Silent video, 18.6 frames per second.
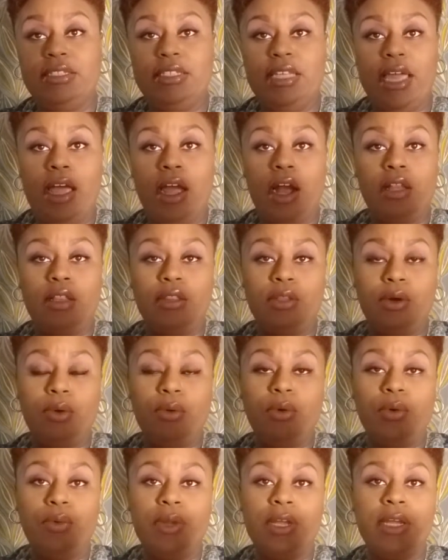that are
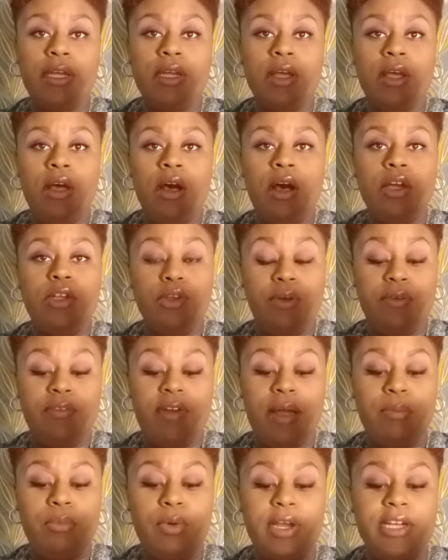lowering your
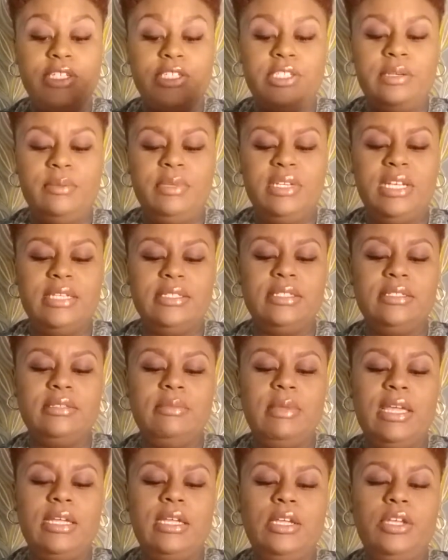vibration, because it's
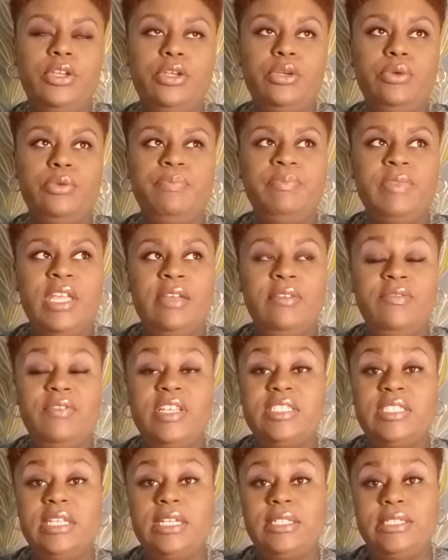making you
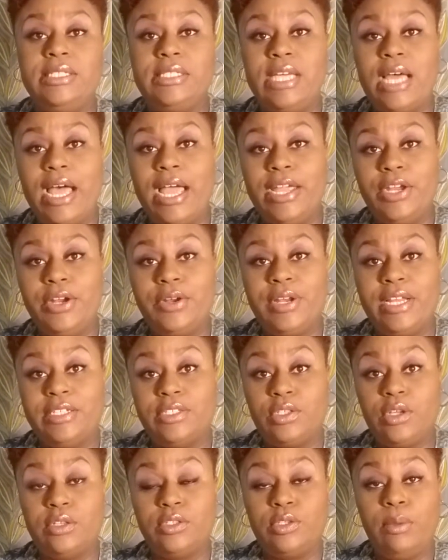physically tired and it's
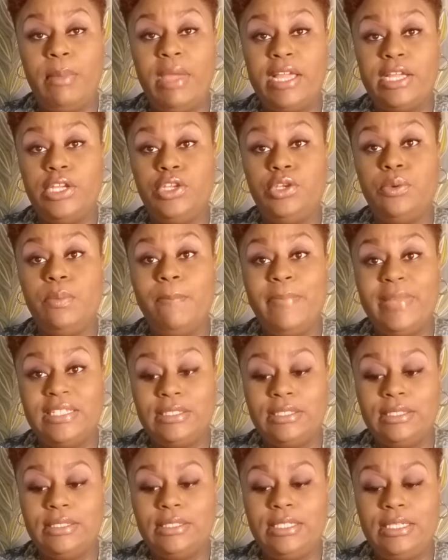also making you
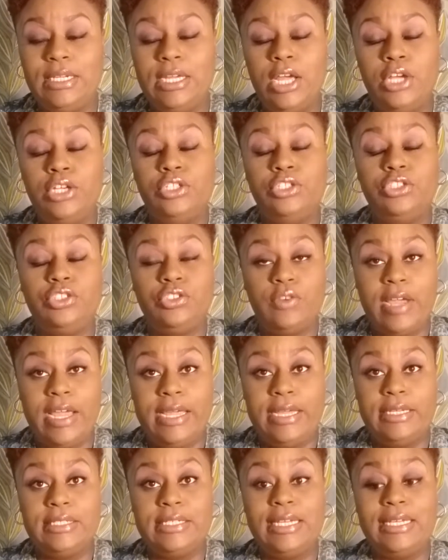mentally
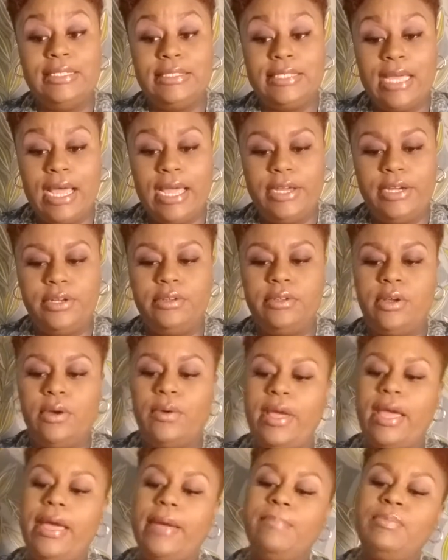strained and tired.
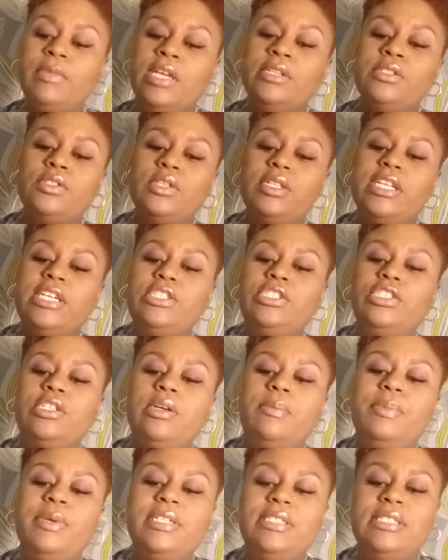Okay, so let's
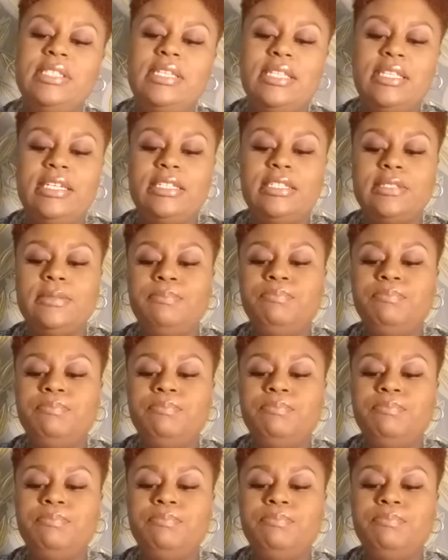jump into this.